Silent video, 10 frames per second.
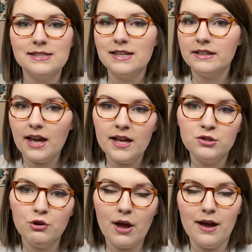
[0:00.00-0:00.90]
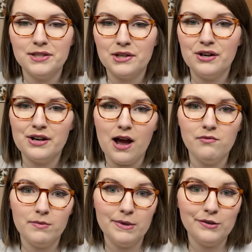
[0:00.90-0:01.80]
in case you guys are not
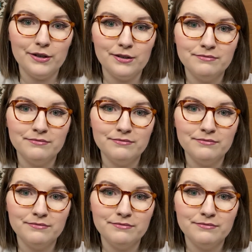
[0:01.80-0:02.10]
familiar.